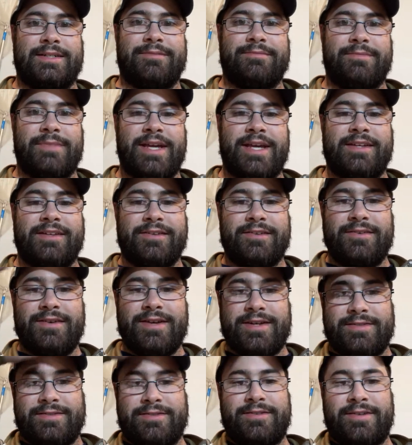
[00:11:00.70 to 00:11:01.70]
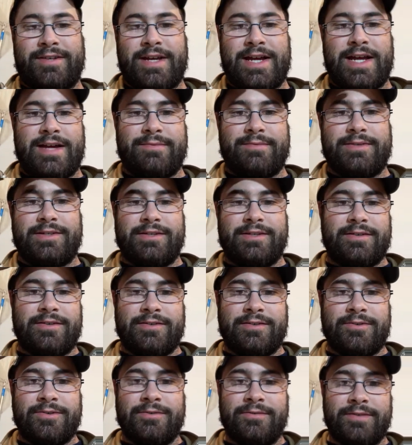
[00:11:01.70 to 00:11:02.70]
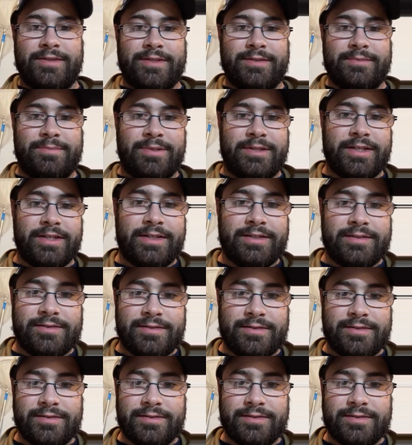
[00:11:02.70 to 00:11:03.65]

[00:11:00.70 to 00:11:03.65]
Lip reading: man, you guys are coming all over the place.